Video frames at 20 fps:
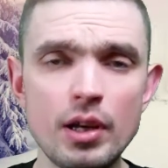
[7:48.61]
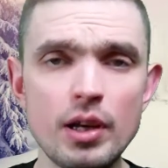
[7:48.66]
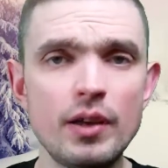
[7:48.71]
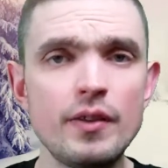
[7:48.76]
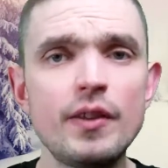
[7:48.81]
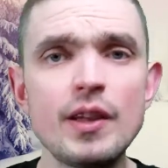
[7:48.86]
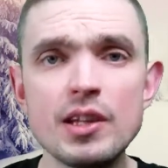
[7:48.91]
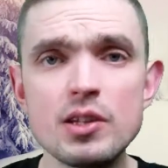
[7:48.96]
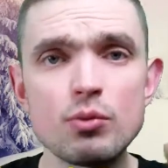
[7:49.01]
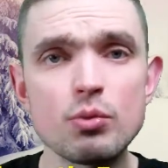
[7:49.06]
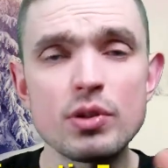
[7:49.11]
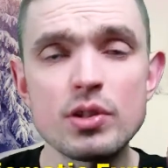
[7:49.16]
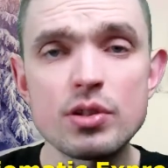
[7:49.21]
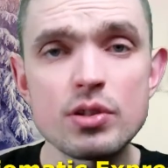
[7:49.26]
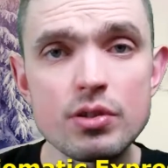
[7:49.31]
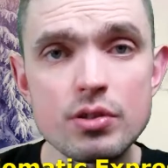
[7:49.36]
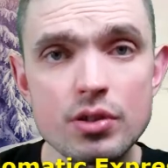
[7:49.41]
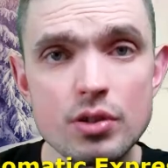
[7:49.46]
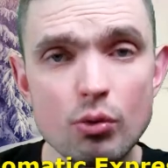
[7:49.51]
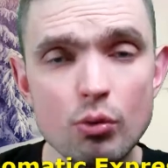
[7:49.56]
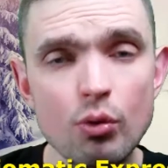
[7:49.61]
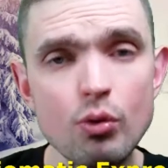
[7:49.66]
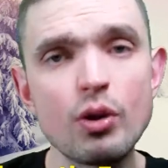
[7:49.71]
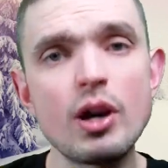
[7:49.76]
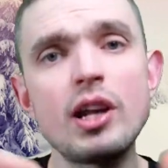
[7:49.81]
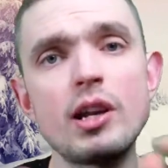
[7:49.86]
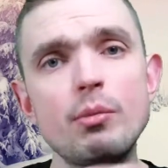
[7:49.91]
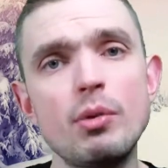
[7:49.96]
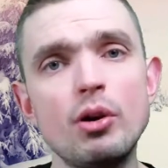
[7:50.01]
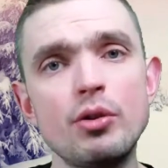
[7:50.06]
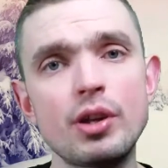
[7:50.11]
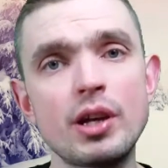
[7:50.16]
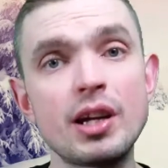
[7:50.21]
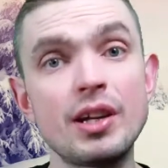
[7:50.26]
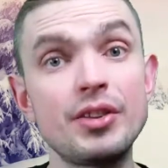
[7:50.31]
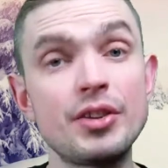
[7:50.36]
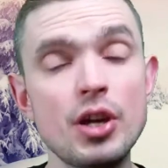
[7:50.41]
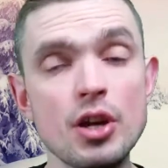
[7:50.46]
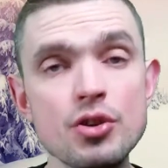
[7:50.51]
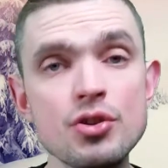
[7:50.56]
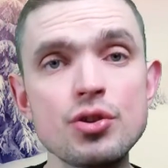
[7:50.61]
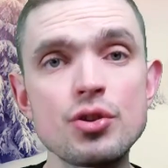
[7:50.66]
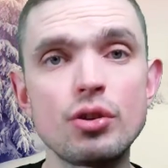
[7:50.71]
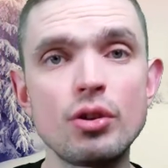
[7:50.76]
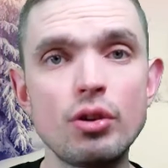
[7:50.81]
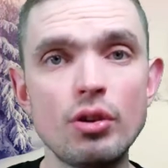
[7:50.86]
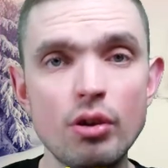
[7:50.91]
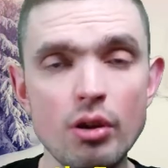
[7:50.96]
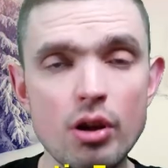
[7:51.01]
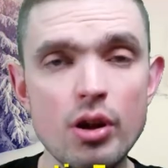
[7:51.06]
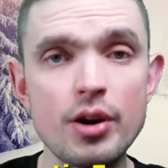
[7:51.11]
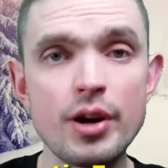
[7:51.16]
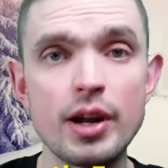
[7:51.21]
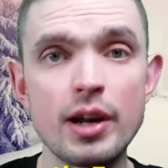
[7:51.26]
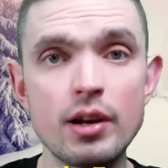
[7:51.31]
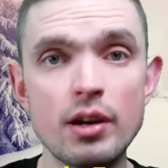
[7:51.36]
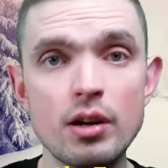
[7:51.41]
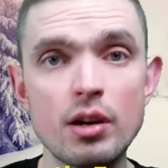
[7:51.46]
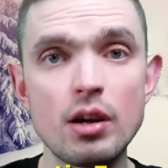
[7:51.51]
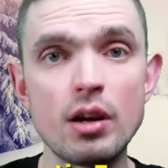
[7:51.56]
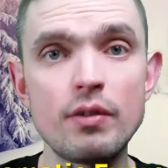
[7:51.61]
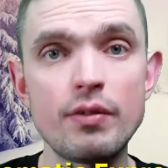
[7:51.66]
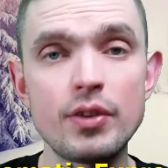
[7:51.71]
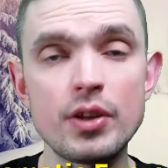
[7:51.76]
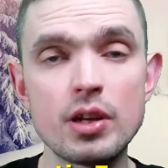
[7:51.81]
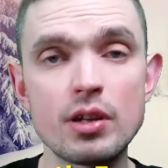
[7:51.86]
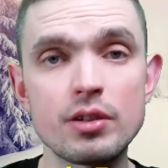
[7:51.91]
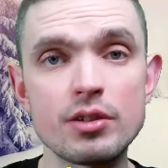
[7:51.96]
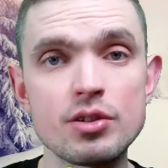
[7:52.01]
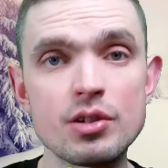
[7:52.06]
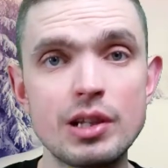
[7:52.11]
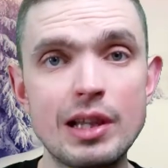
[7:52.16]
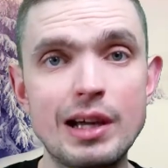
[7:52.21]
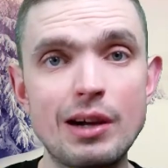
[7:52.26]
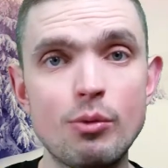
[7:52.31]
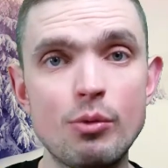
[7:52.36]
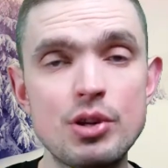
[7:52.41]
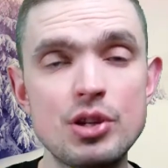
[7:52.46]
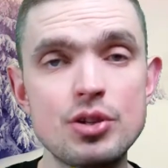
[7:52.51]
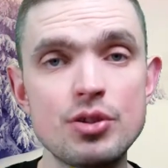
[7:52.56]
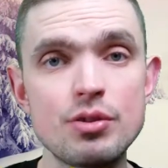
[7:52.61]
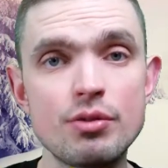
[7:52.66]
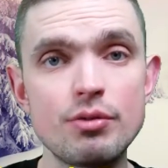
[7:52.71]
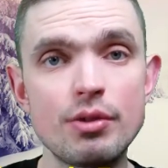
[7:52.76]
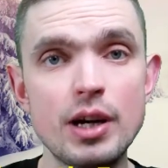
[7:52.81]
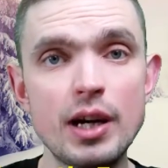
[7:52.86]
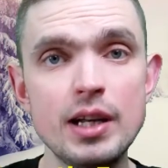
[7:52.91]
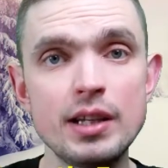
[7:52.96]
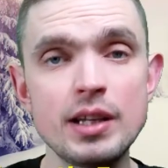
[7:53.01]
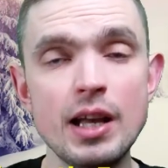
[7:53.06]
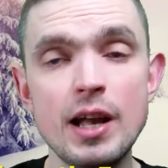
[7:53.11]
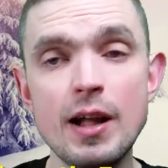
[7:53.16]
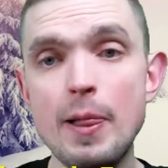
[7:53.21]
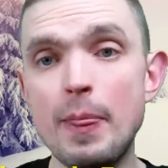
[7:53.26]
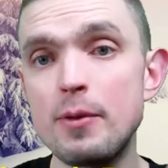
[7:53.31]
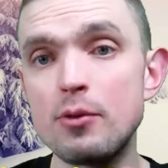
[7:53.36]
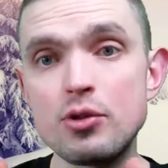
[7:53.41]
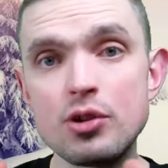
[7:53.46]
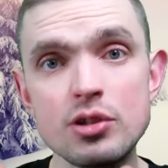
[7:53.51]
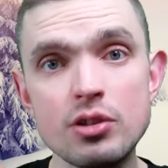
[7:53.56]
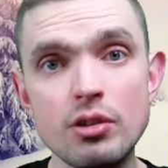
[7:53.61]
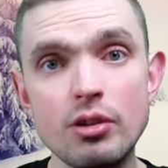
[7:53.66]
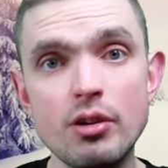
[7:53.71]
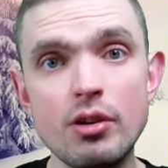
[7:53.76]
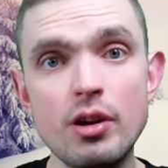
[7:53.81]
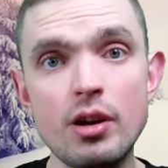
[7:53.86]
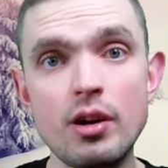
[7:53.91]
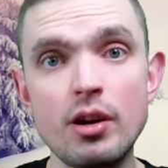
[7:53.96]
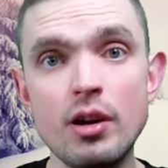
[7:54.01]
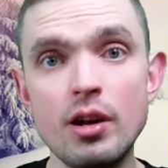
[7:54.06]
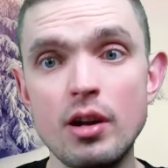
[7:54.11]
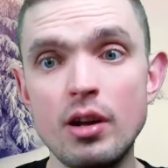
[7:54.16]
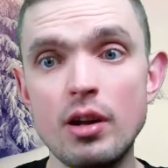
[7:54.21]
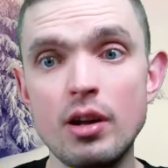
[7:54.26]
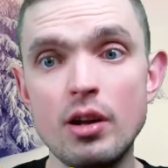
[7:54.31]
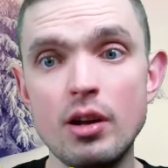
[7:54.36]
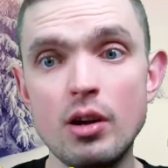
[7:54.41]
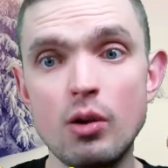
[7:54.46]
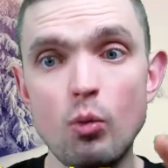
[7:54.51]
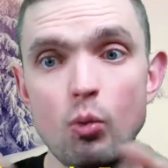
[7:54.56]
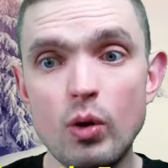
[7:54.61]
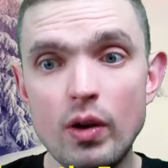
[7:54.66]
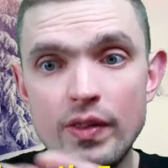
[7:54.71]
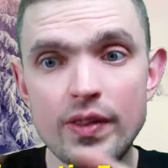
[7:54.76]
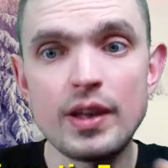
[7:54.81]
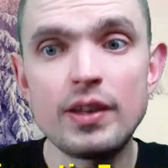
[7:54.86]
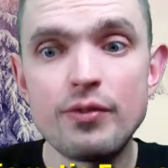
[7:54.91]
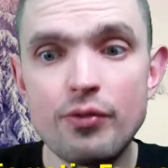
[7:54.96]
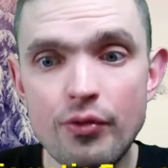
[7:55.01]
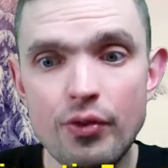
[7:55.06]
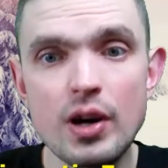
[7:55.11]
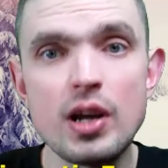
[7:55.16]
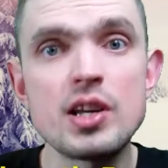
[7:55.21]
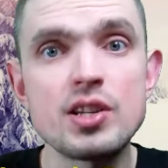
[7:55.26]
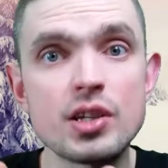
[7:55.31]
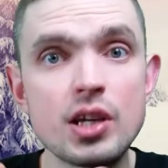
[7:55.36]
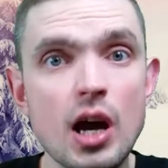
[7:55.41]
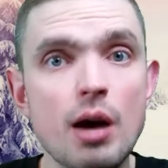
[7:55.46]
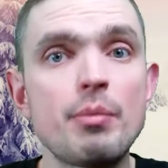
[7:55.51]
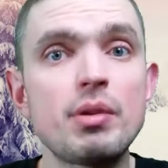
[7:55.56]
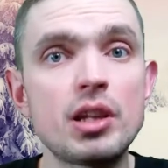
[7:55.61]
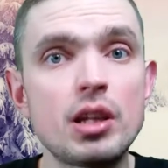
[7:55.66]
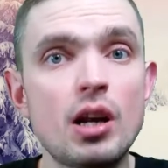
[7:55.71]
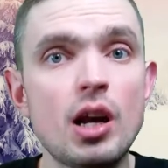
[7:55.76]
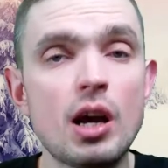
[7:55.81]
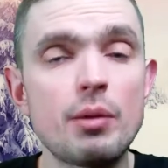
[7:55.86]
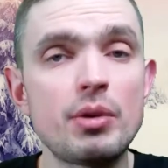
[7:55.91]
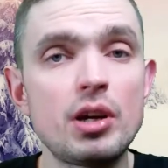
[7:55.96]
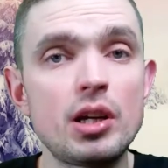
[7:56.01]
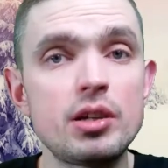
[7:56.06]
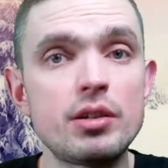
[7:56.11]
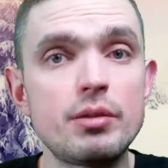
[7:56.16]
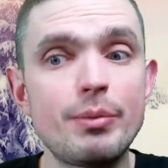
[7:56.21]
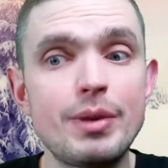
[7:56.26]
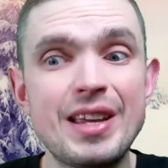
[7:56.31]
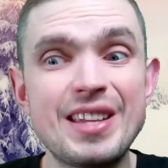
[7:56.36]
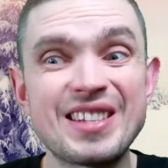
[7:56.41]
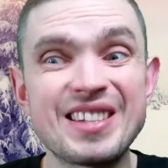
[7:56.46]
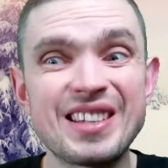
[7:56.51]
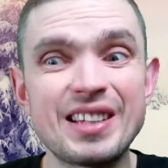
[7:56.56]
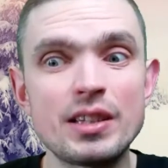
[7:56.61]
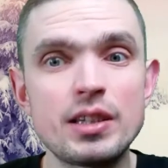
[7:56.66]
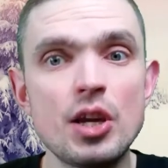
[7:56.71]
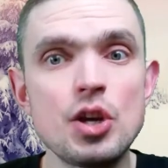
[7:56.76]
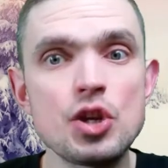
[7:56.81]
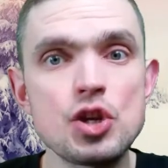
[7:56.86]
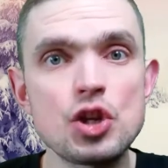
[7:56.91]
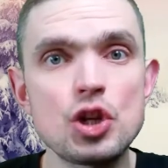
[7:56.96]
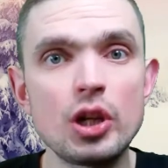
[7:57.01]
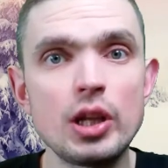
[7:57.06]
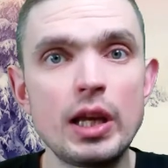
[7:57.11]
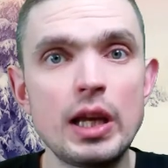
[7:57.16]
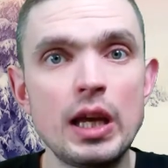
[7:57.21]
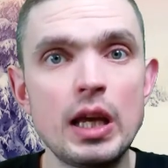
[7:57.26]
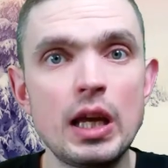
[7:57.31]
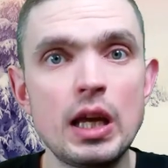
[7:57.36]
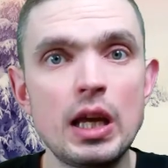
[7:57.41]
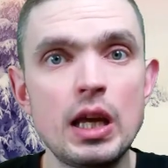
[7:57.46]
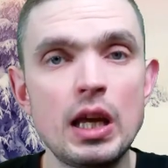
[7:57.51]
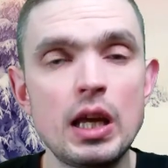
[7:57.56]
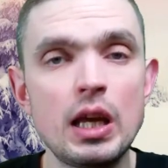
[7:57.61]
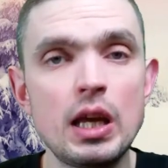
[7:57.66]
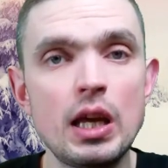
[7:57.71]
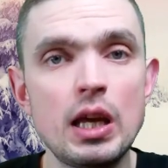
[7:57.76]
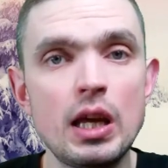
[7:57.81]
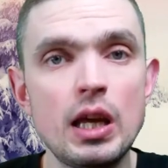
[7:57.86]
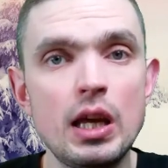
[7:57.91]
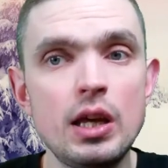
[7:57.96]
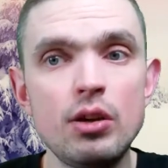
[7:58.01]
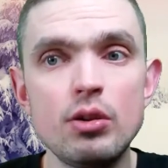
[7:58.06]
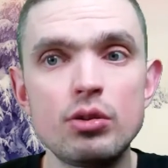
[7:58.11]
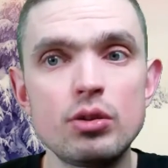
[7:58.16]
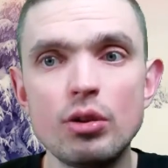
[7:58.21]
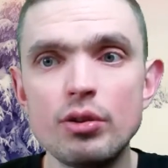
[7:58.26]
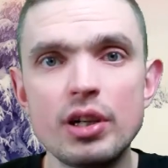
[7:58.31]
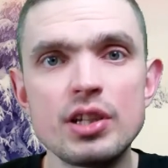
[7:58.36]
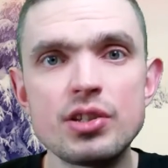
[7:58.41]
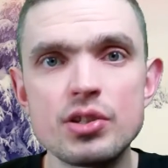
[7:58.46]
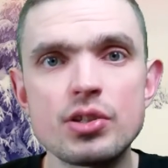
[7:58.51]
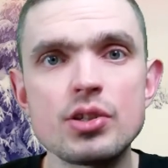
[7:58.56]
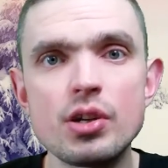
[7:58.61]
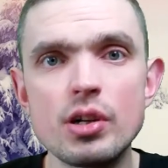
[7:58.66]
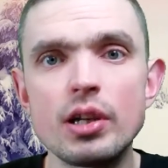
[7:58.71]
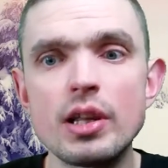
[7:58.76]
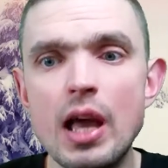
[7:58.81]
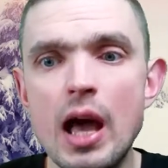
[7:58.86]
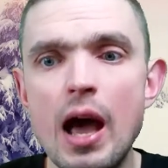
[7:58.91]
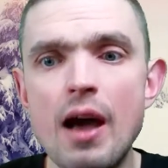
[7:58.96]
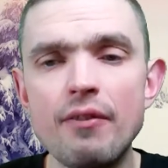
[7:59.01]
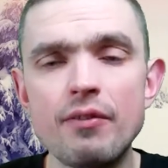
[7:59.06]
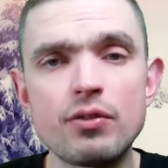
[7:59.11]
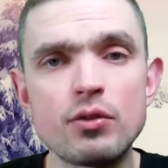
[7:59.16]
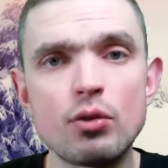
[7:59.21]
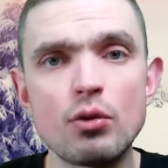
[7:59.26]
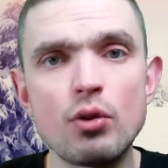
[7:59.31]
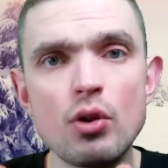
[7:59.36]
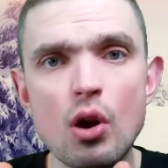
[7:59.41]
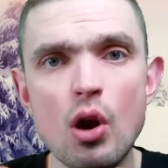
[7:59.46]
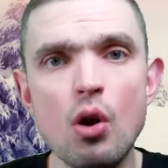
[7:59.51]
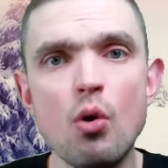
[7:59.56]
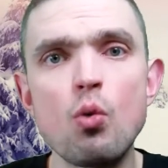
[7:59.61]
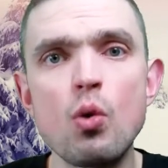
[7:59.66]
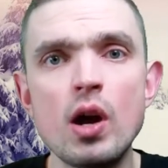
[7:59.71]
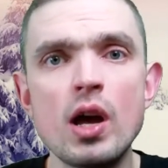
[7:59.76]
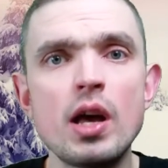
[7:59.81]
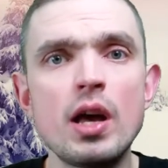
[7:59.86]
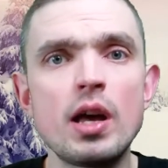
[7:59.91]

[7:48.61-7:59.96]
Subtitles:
And that's what's so great about contextual learning of the English language, right? You just learn what that phrase common denominator means contextually, and you don't necessarily have to know